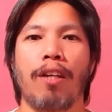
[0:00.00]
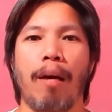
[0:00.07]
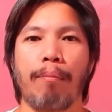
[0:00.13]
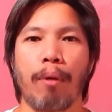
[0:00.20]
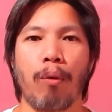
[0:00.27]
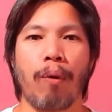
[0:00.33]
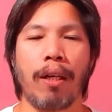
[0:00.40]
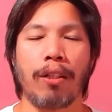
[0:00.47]

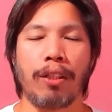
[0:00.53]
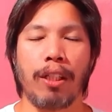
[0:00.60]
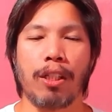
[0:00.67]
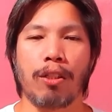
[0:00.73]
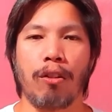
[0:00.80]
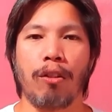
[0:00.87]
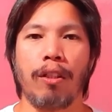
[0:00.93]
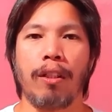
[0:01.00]
number one
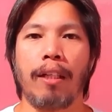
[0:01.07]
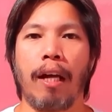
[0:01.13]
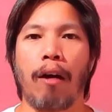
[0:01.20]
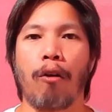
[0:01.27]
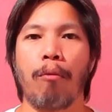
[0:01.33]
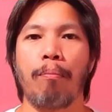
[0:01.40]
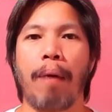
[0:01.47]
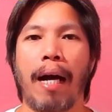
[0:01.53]
reason na
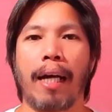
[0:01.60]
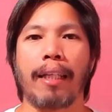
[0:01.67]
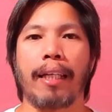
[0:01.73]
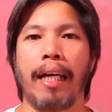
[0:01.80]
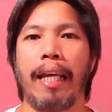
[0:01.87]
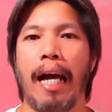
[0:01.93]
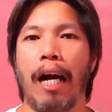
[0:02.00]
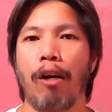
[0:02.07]
kung
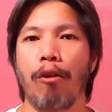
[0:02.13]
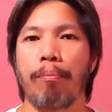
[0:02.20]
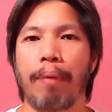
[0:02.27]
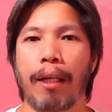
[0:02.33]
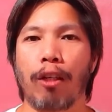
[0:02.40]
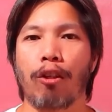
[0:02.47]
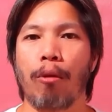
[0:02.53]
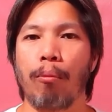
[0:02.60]
bakit kailangan mo
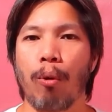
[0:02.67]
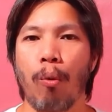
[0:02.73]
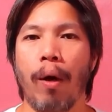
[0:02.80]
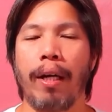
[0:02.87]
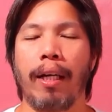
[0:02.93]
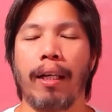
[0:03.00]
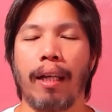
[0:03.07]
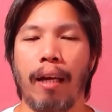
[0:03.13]
pa rin
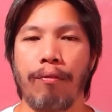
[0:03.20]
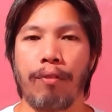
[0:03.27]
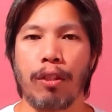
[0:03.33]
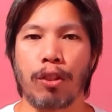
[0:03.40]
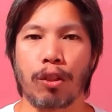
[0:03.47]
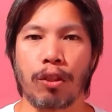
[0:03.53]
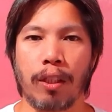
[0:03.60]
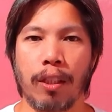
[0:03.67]
kumuha ng life
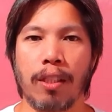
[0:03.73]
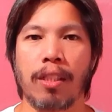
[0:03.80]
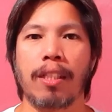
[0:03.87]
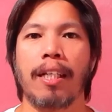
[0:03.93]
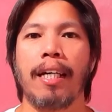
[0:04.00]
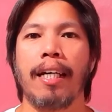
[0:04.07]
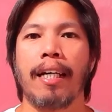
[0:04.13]
insurance